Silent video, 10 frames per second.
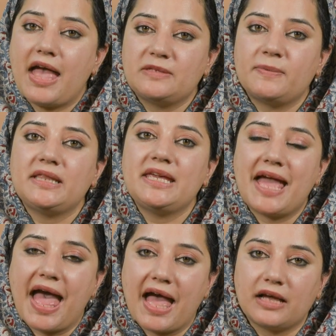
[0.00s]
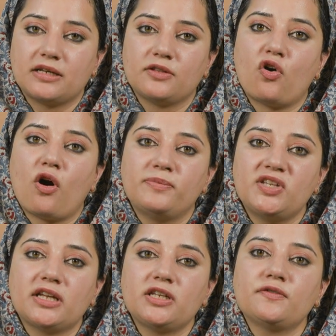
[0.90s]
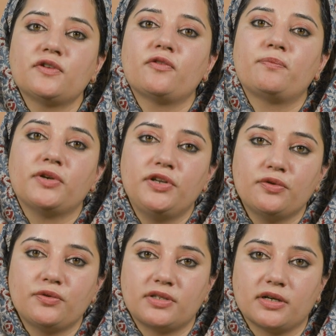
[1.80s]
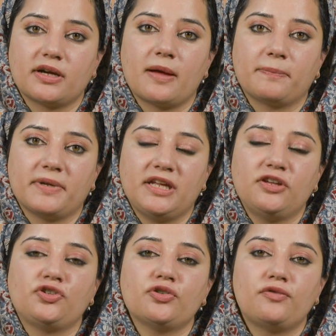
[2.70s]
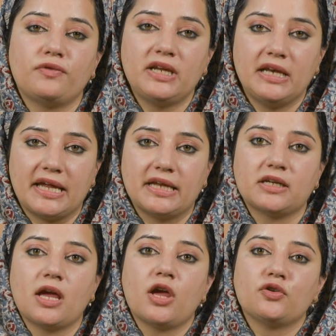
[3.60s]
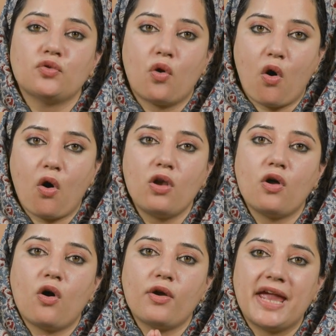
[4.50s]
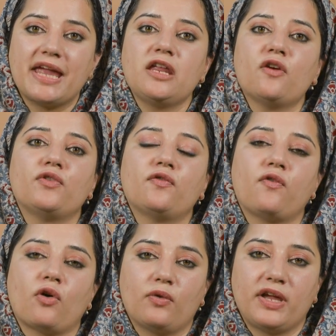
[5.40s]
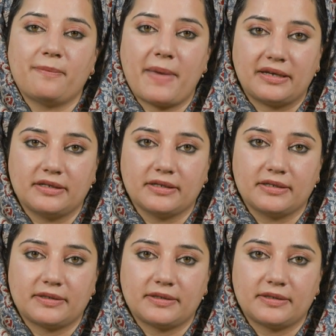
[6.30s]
per the Act, the objectives of a producer company should relate to all or any of the following matters.